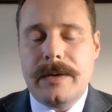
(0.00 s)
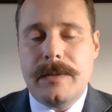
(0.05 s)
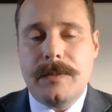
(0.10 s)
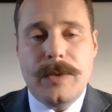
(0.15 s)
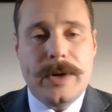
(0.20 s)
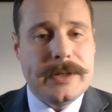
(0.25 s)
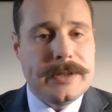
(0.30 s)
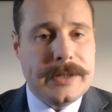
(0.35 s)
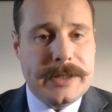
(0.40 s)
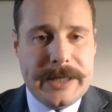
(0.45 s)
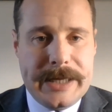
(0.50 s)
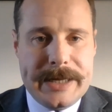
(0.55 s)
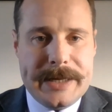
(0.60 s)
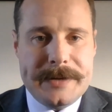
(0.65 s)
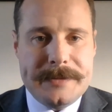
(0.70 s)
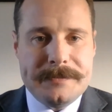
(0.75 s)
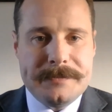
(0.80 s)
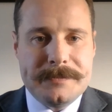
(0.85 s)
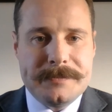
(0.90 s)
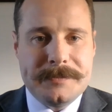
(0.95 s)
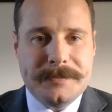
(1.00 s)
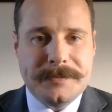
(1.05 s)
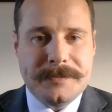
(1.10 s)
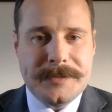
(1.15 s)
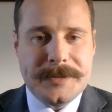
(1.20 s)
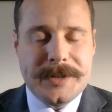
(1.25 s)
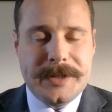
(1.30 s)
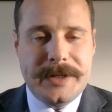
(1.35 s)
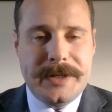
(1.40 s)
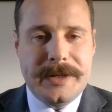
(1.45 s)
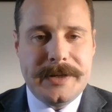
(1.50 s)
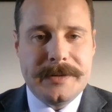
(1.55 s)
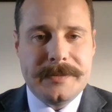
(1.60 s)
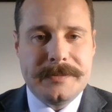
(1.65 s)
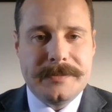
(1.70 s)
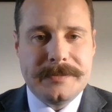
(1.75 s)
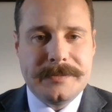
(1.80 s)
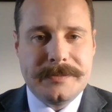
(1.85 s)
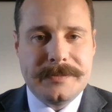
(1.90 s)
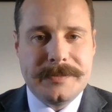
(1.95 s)
Once again, the
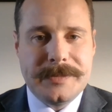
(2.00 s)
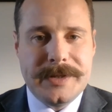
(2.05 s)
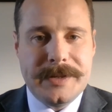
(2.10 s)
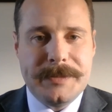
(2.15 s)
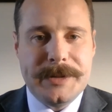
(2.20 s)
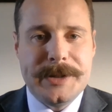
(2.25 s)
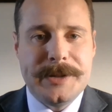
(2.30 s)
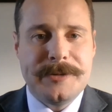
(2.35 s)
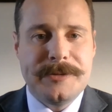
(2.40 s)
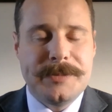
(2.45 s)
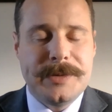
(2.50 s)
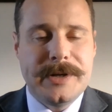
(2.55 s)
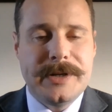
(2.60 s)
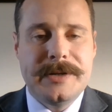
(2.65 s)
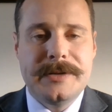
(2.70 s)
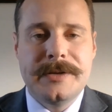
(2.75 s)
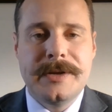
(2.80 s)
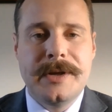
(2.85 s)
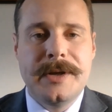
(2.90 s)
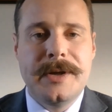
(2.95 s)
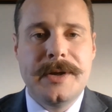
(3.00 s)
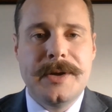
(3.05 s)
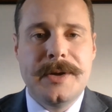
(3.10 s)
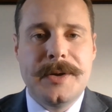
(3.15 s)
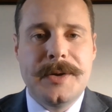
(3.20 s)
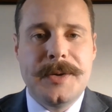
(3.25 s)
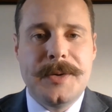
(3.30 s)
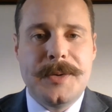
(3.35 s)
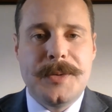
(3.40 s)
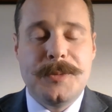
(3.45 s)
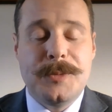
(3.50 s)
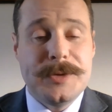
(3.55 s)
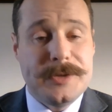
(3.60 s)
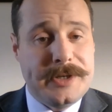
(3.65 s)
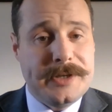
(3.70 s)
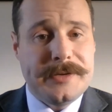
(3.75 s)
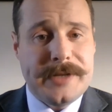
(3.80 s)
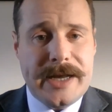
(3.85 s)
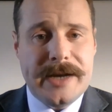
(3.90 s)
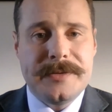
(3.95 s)
Commissioner of Police was
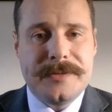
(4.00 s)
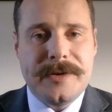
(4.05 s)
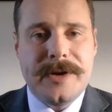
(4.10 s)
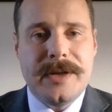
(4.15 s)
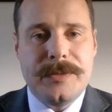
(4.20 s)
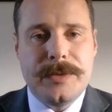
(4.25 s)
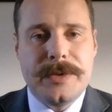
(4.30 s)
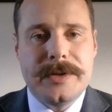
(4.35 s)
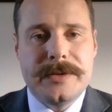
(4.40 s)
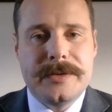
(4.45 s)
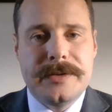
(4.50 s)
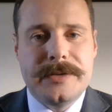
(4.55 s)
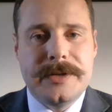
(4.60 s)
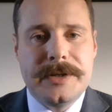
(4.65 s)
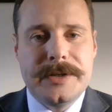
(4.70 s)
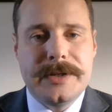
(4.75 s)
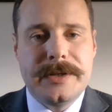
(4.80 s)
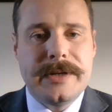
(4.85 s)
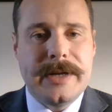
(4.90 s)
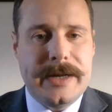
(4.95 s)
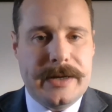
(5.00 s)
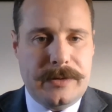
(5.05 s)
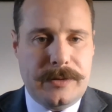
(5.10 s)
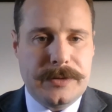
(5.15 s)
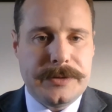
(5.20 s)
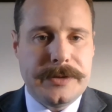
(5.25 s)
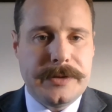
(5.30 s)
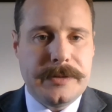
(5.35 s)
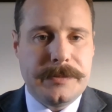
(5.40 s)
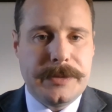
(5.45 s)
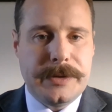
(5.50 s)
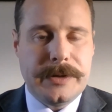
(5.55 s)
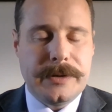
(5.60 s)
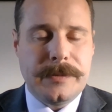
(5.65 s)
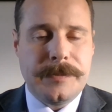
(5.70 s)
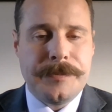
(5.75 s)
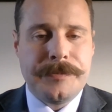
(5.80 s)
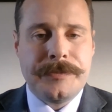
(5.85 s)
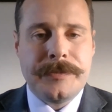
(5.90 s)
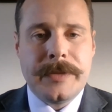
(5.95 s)
dissatisfied with this decision and lodged an
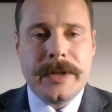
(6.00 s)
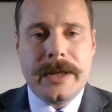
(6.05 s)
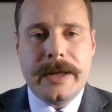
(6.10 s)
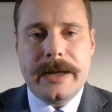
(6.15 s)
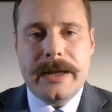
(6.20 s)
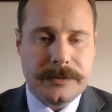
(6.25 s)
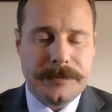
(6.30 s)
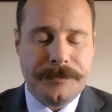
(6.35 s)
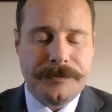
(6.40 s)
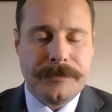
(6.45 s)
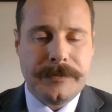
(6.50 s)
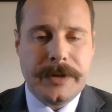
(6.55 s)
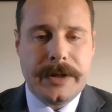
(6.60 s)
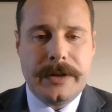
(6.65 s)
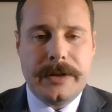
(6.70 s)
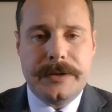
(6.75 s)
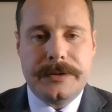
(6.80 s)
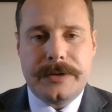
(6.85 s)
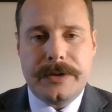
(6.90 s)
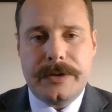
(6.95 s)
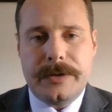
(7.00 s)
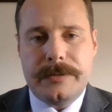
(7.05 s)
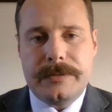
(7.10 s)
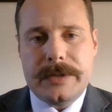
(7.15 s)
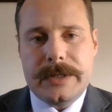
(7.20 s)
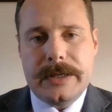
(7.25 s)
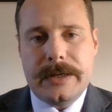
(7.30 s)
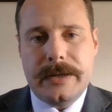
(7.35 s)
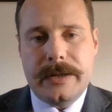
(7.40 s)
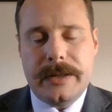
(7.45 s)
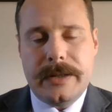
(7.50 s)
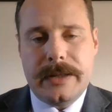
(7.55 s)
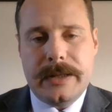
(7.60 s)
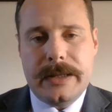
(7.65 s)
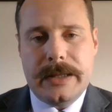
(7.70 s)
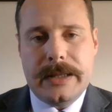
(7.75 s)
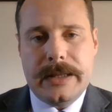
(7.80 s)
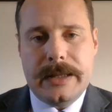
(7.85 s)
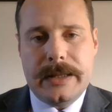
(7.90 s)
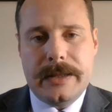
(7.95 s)
appeal. So
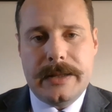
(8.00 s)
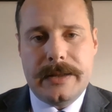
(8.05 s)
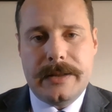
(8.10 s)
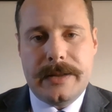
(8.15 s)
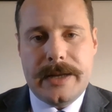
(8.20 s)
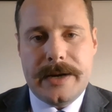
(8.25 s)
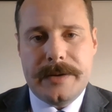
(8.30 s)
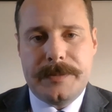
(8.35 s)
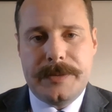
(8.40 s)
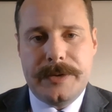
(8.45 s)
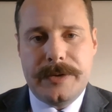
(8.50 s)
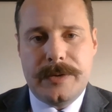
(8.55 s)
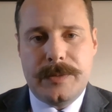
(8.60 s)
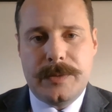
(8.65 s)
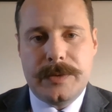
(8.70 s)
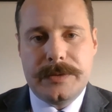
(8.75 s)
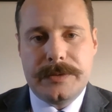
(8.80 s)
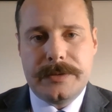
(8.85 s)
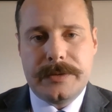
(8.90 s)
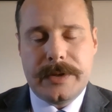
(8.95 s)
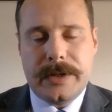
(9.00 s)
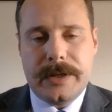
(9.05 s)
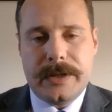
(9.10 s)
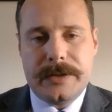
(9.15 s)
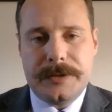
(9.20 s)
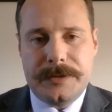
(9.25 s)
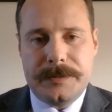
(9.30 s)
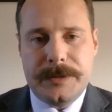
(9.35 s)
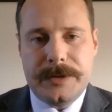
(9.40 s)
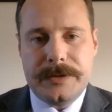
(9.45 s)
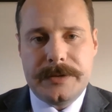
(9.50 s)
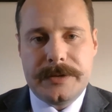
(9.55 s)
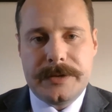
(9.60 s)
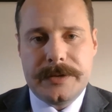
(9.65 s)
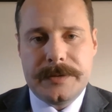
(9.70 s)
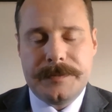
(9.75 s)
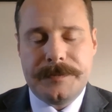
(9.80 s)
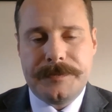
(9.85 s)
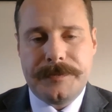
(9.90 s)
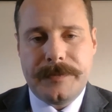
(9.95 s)
that appeal was uh,
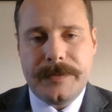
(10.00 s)
dismissed